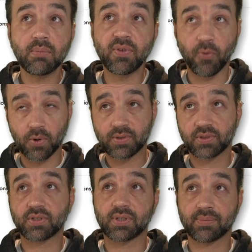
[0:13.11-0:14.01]
before, so
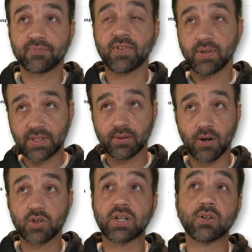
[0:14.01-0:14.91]
it's a fairly
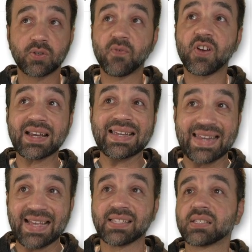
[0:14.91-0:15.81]
large and also very
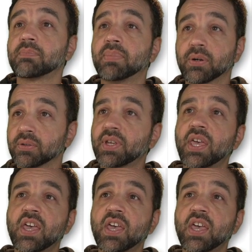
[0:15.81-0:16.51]
dense build.